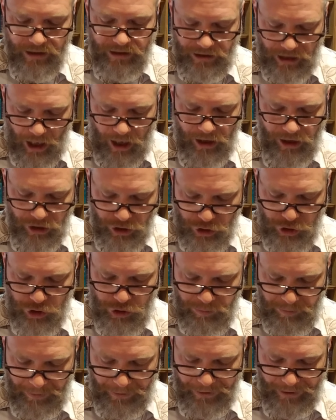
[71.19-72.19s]
God is
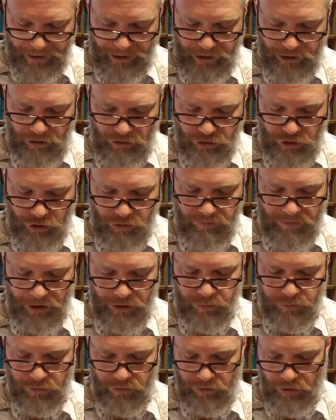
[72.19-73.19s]
spirit, and those
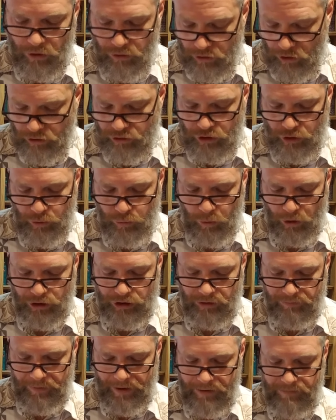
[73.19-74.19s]
who
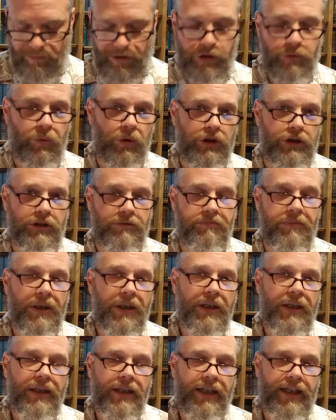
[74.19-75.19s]
worship him must worship
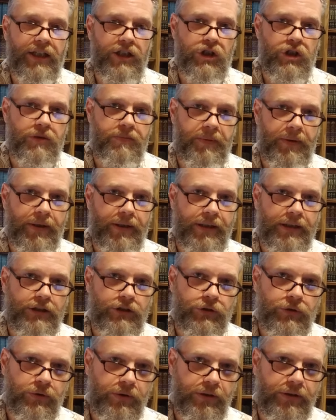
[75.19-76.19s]
in spirit and
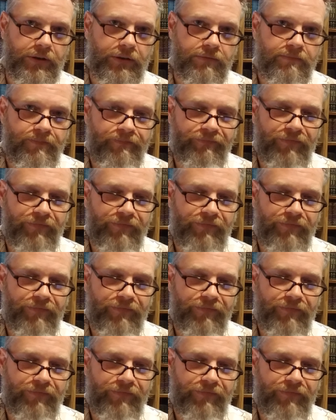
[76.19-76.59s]
truth.